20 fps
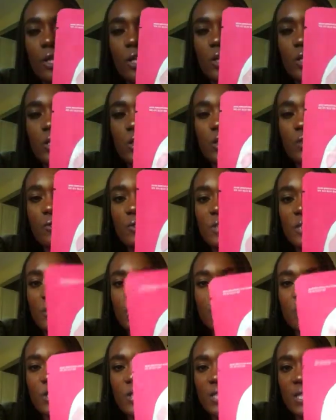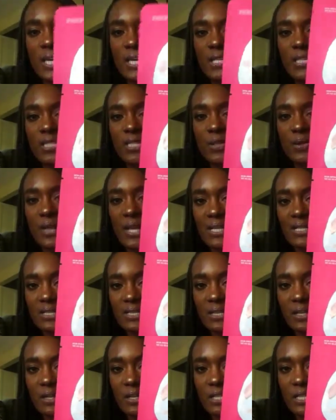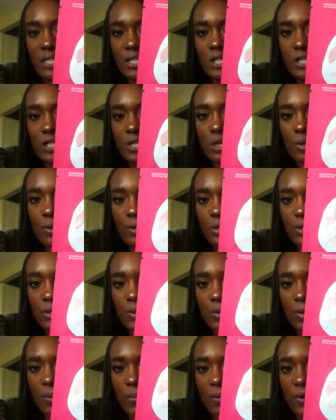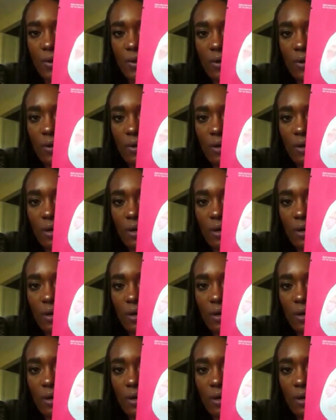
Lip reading: the surface of your skin, so that's good. It's so adorable.